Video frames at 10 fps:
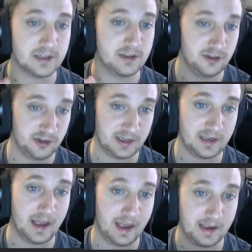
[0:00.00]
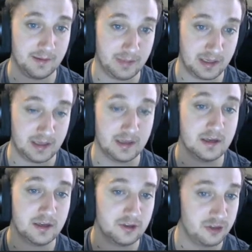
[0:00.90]
G, A, B,
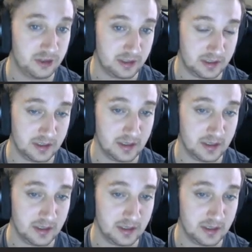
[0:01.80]
G.